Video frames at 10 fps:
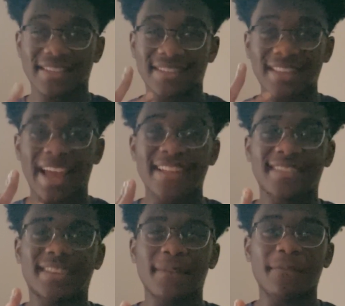
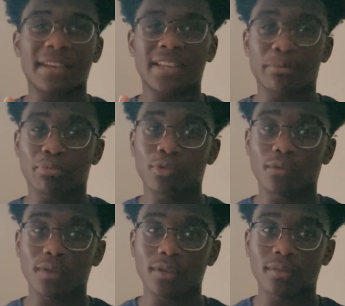scientifically
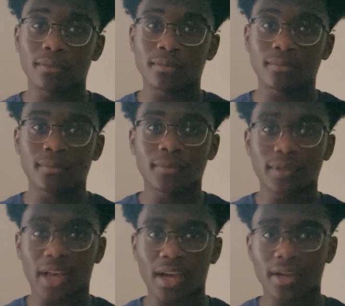proven
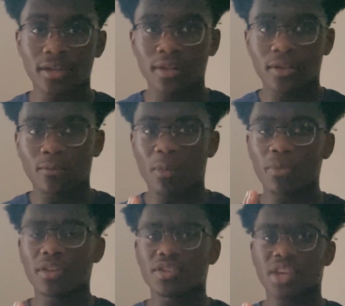that when
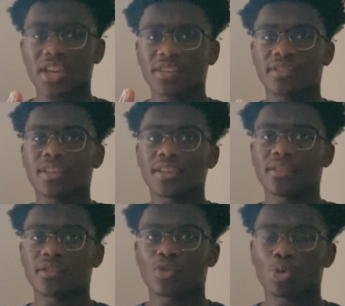we chase
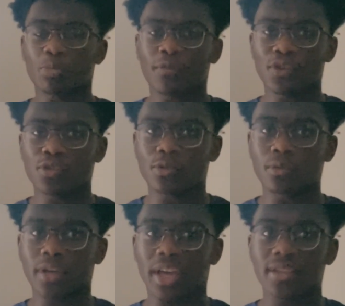these superficial
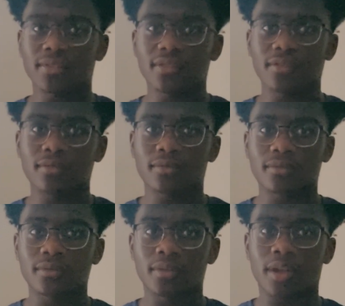gains
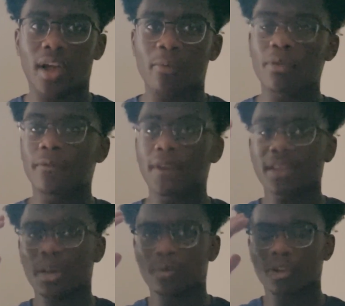and we think
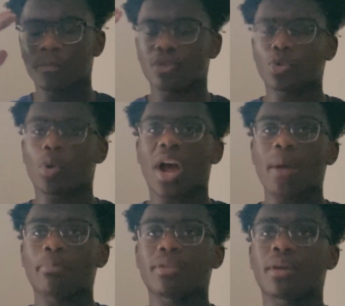that we're going to be so
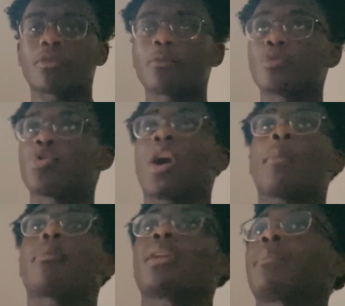happy, I'm going to be so
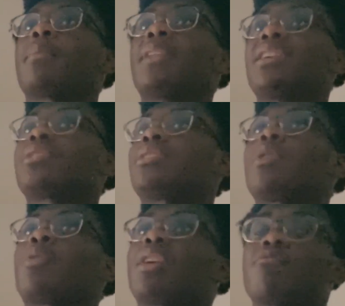happy when I'm a millionaire,
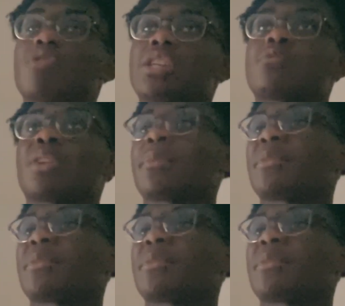when I'm rich, when I'm